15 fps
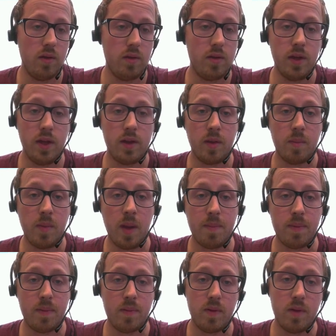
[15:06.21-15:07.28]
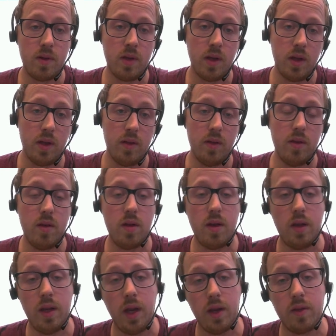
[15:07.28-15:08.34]
genetic map and
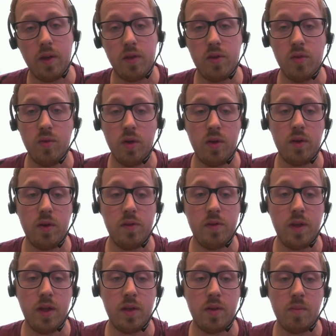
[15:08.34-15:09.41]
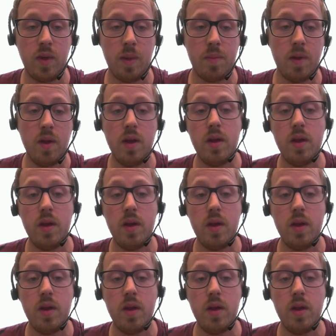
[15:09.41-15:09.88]
linked it to another genetic map,